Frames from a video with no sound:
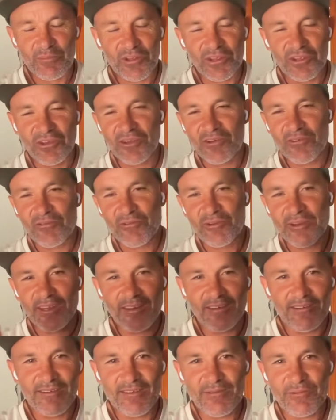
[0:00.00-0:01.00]
but you could
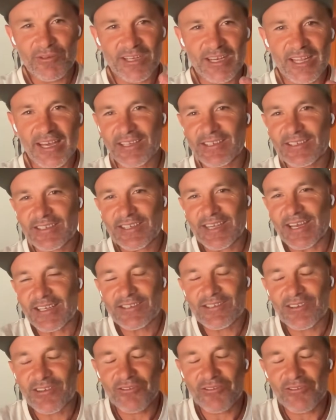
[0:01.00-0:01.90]
read with like stats,